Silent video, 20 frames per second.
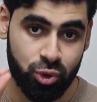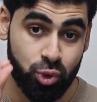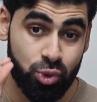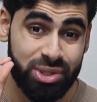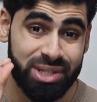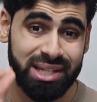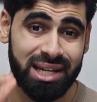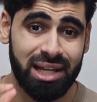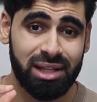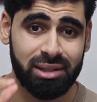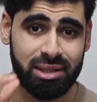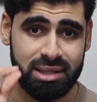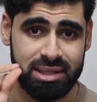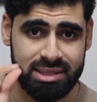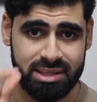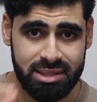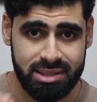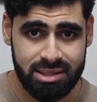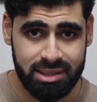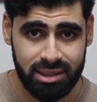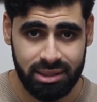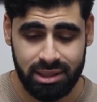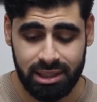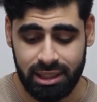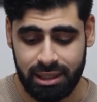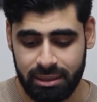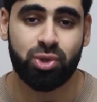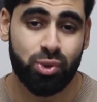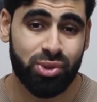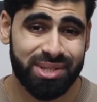to scale
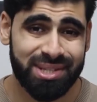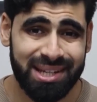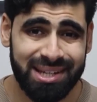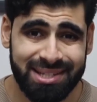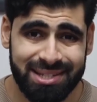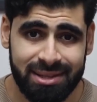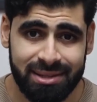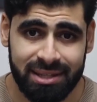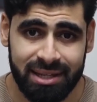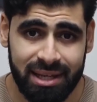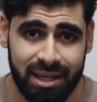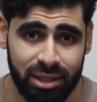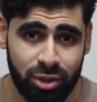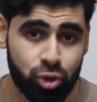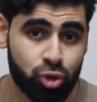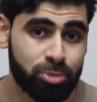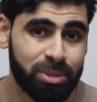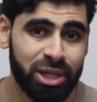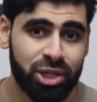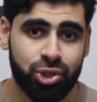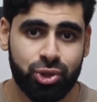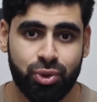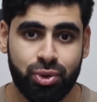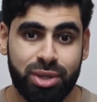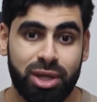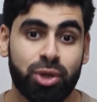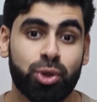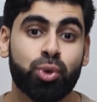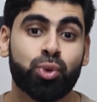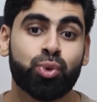consistently. So stick till the end to make sure
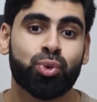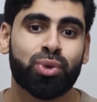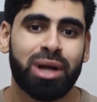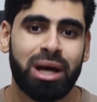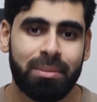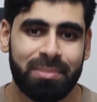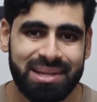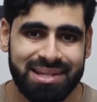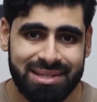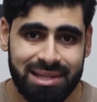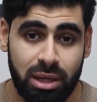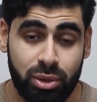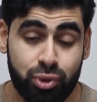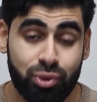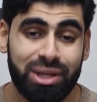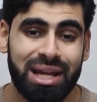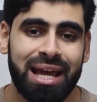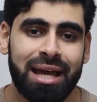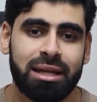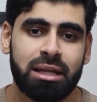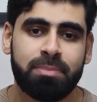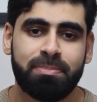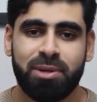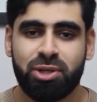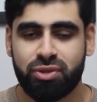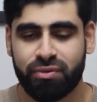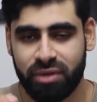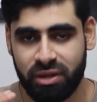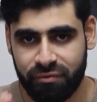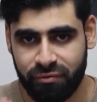that you do not miss out on any
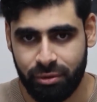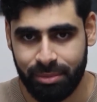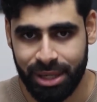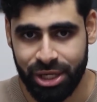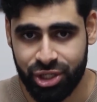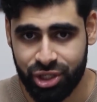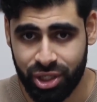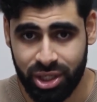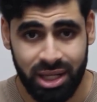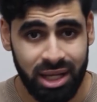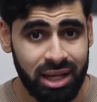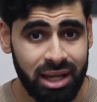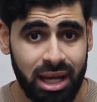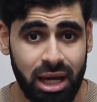piece of information.